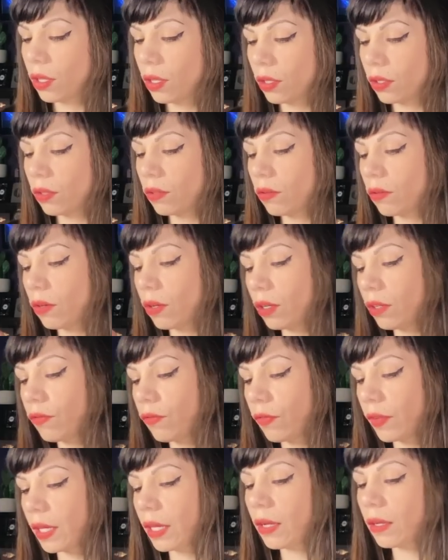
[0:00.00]
You could
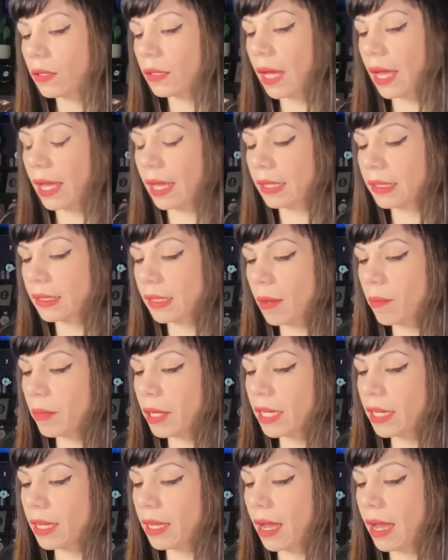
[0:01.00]
feel like
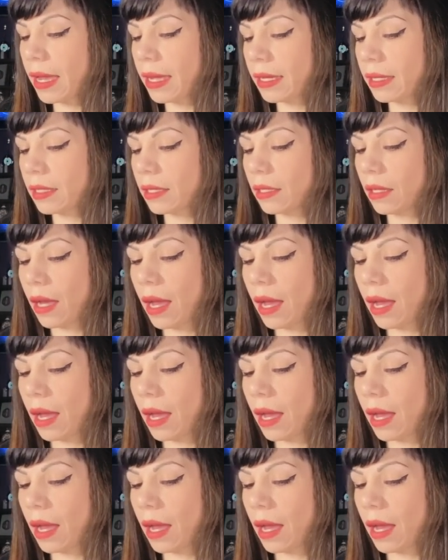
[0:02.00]
somebody I